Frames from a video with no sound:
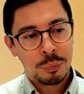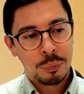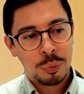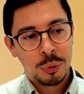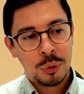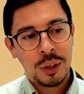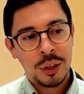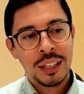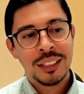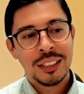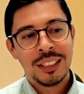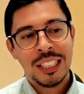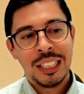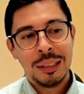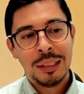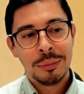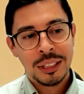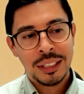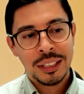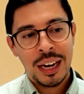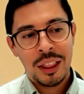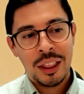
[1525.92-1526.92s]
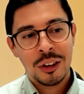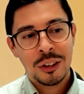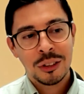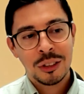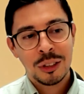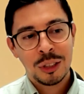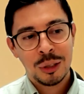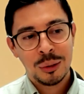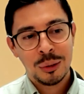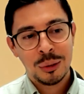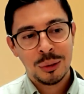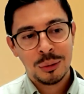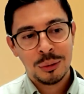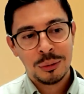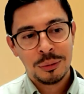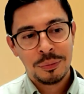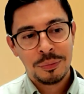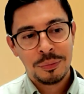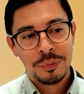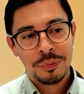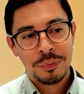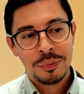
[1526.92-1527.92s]
bring a team together to
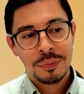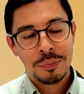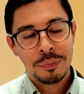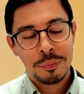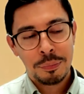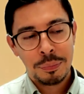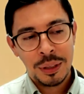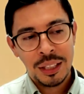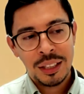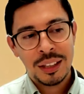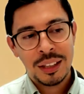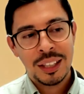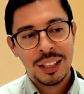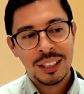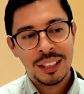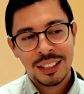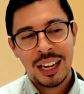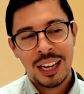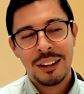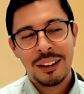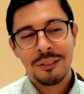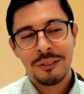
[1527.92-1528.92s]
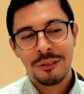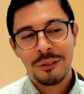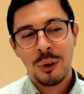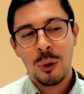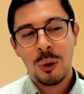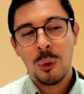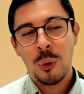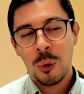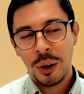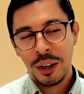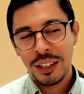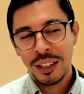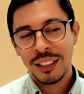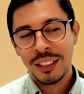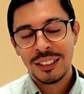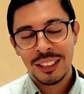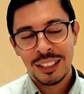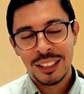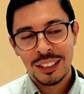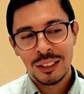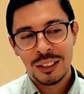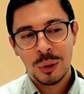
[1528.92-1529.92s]
be this kind of
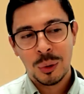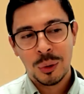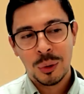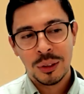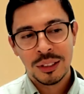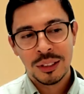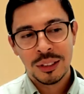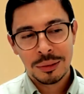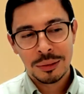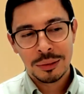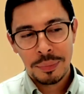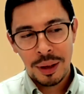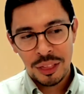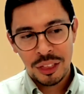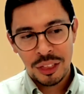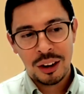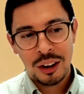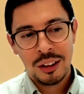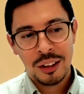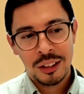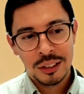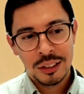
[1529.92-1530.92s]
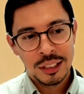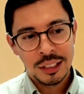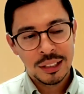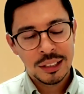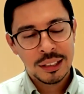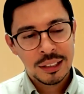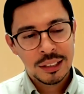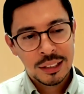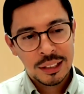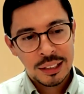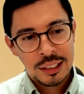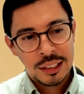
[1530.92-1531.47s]
oriented towards this methodology?